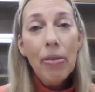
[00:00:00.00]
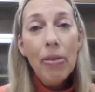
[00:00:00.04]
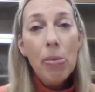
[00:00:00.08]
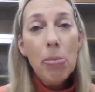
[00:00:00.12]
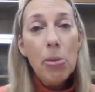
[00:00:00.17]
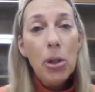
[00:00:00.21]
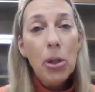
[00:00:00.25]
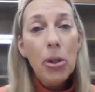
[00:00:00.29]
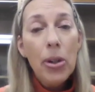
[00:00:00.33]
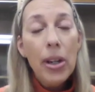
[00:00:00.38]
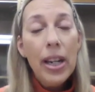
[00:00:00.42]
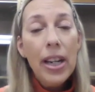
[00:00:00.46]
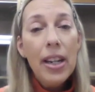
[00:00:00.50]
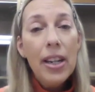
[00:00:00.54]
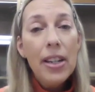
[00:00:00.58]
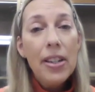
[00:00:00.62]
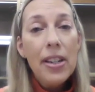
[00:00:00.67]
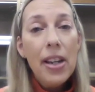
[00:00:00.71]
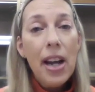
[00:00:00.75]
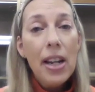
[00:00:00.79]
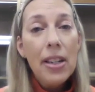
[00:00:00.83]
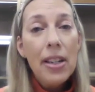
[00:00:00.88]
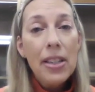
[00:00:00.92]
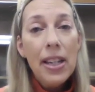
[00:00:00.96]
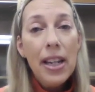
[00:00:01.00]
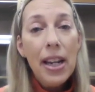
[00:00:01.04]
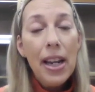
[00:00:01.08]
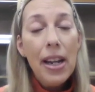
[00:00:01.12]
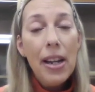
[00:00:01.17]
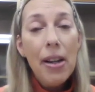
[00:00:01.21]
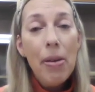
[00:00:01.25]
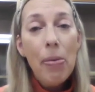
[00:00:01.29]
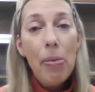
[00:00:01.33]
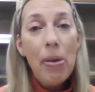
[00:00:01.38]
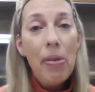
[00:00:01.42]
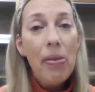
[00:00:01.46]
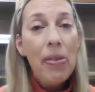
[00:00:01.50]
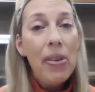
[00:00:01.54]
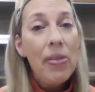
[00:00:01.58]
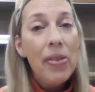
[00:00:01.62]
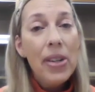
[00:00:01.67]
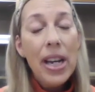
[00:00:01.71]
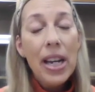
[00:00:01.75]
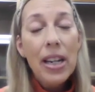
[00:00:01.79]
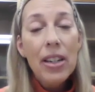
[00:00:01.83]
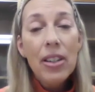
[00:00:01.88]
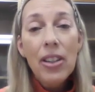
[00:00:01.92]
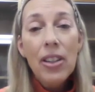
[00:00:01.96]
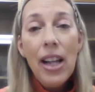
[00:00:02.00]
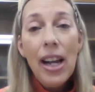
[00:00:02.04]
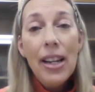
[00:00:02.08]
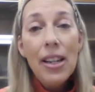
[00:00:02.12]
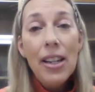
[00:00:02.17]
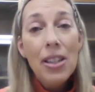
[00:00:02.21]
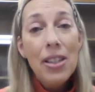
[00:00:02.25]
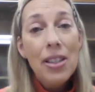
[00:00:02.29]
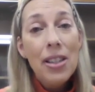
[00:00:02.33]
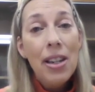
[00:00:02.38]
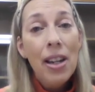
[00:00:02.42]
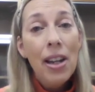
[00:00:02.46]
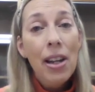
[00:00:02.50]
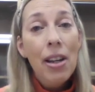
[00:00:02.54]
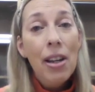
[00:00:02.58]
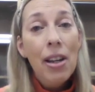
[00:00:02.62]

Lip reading: from turning in a dossier. We've even had clients